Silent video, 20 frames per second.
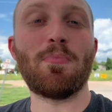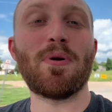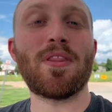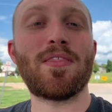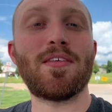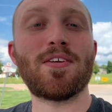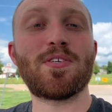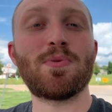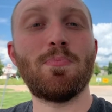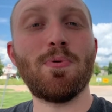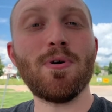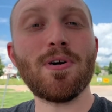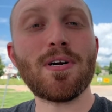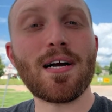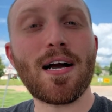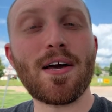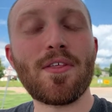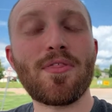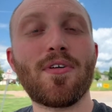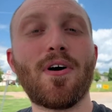But this
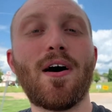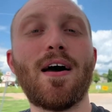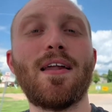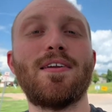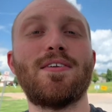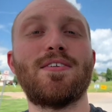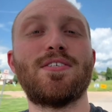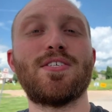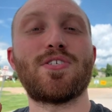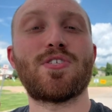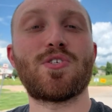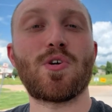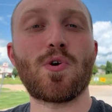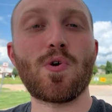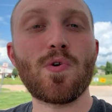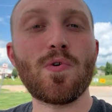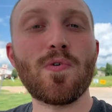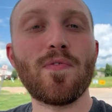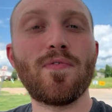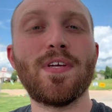book I thought
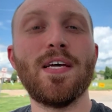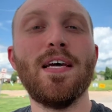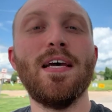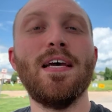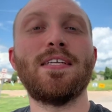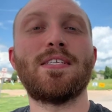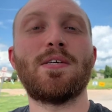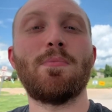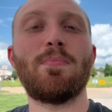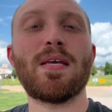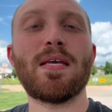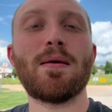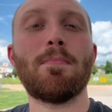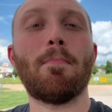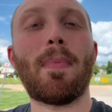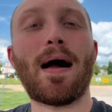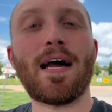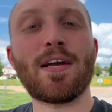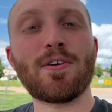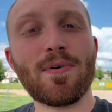deserved to be
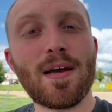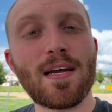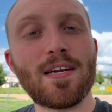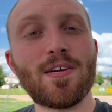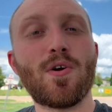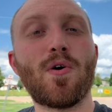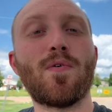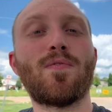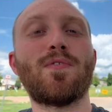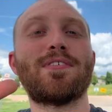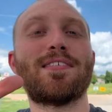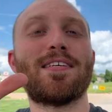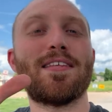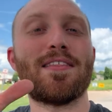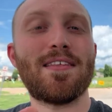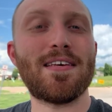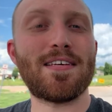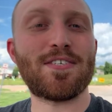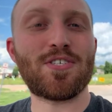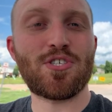migrated over to
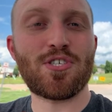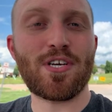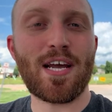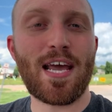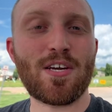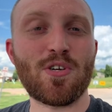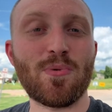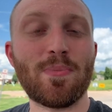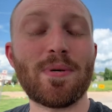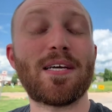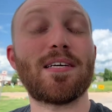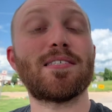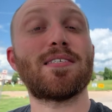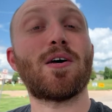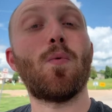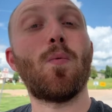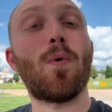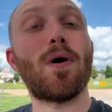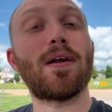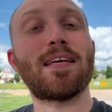this channel because I
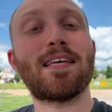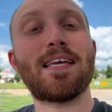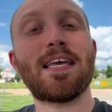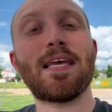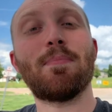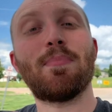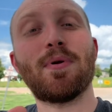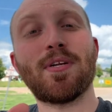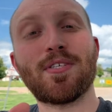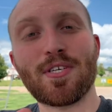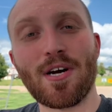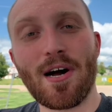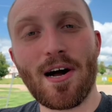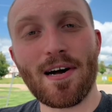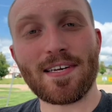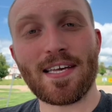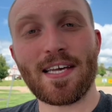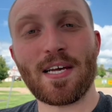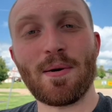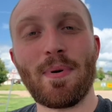want to keep
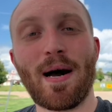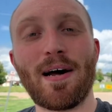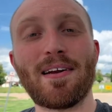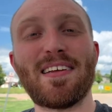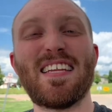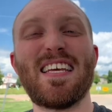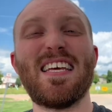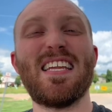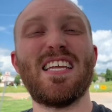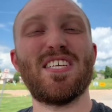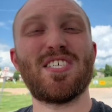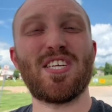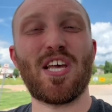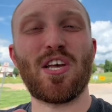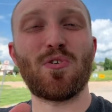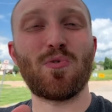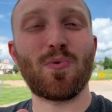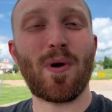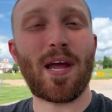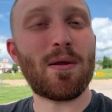talking about it. It is a
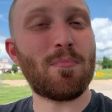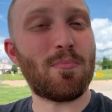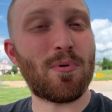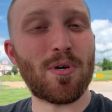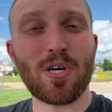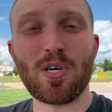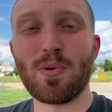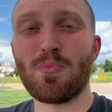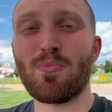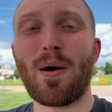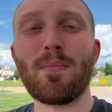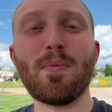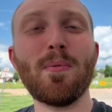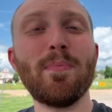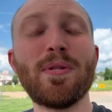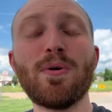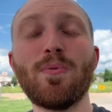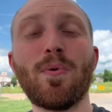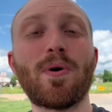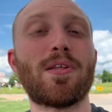great book,
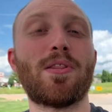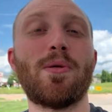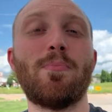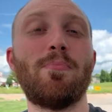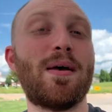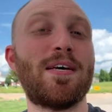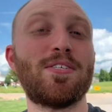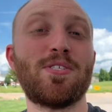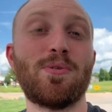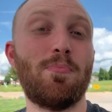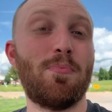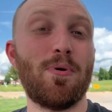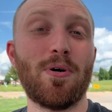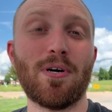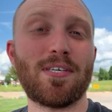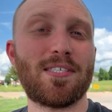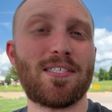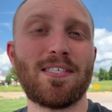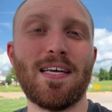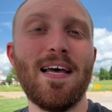probably one of the best
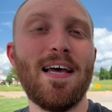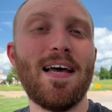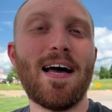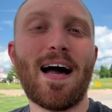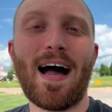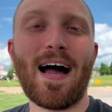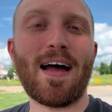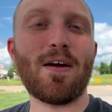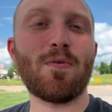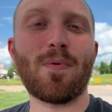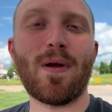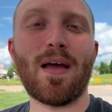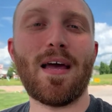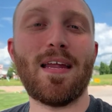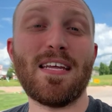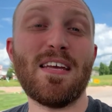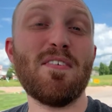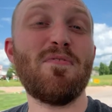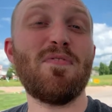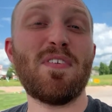books I
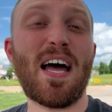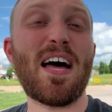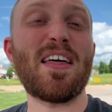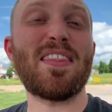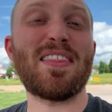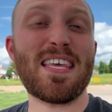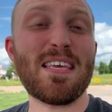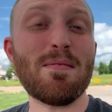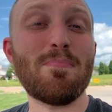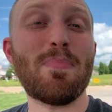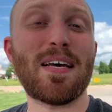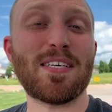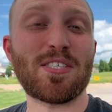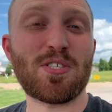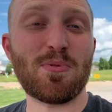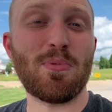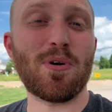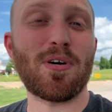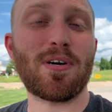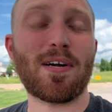read, if not the
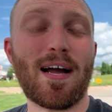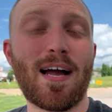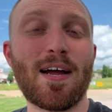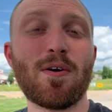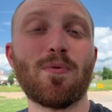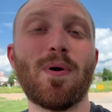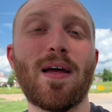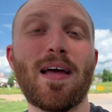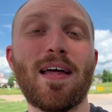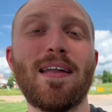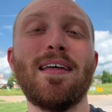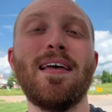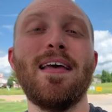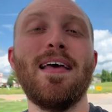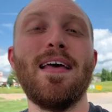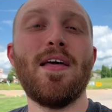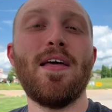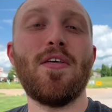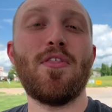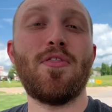best book I read
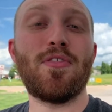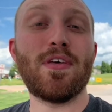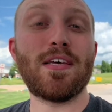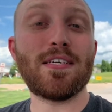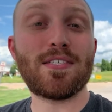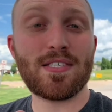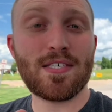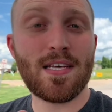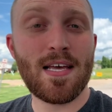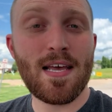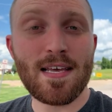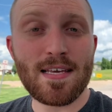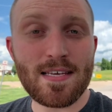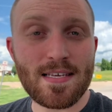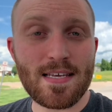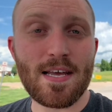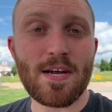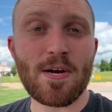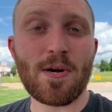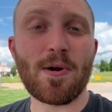this
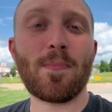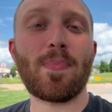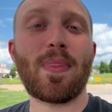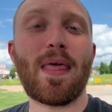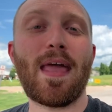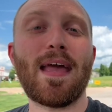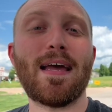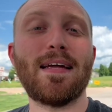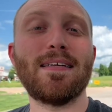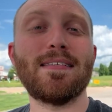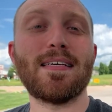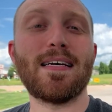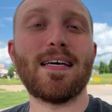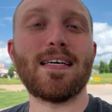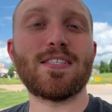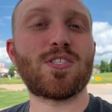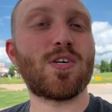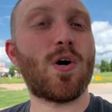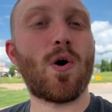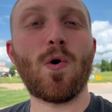year. And
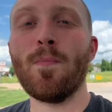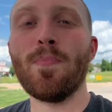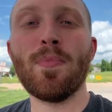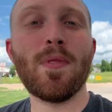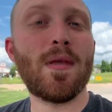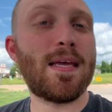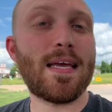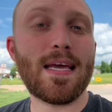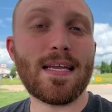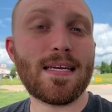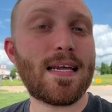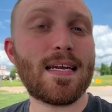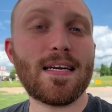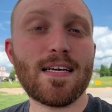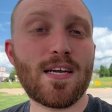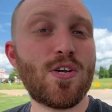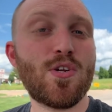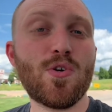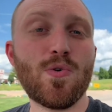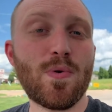so it
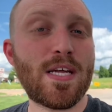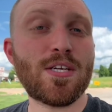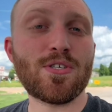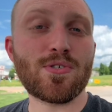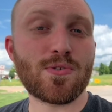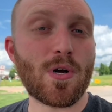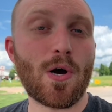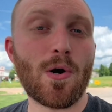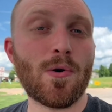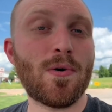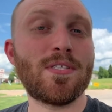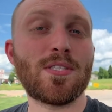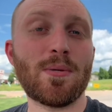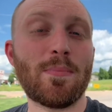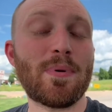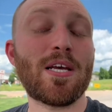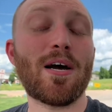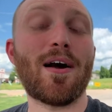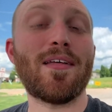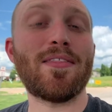needed a new intro to
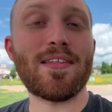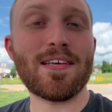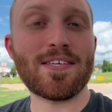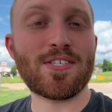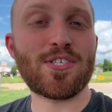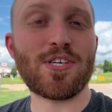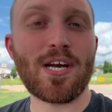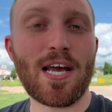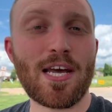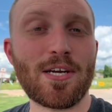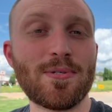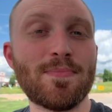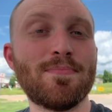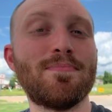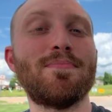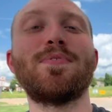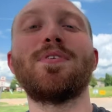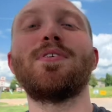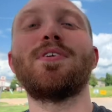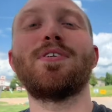be on this channel.
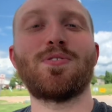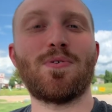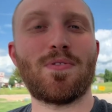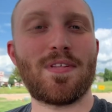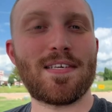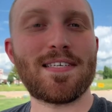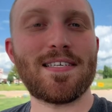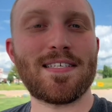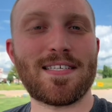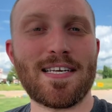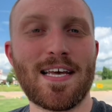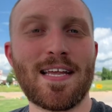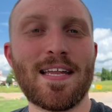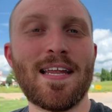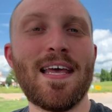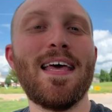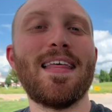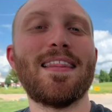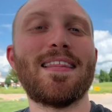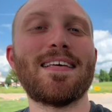So this is it.
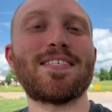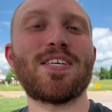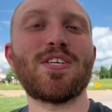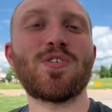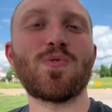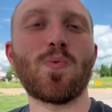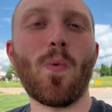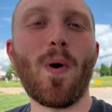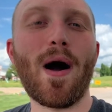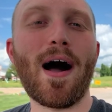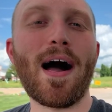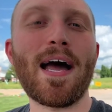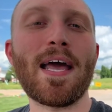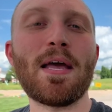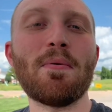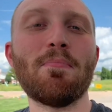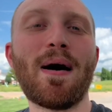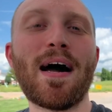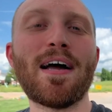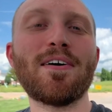This is
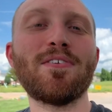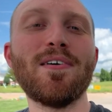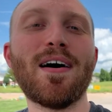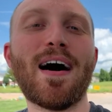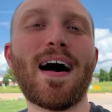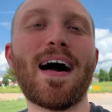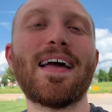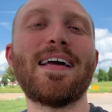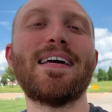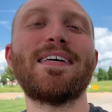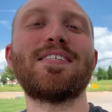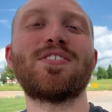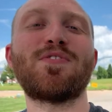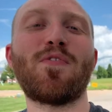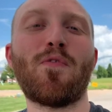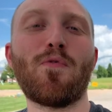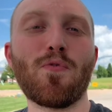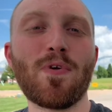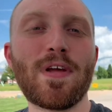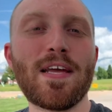why Michael Hyatt's
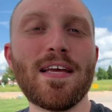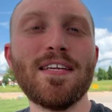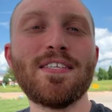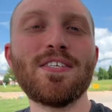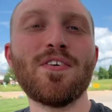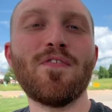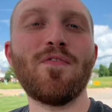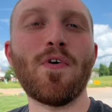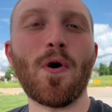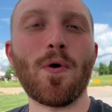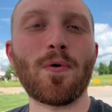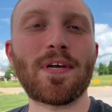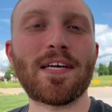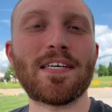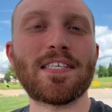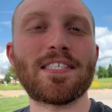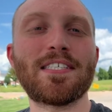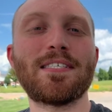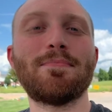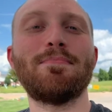Free to
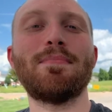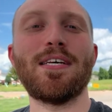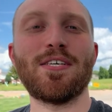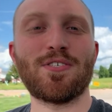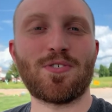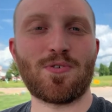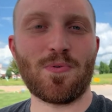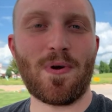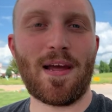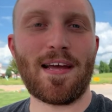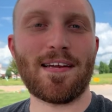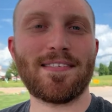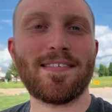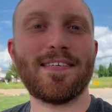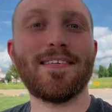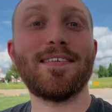Focus is great.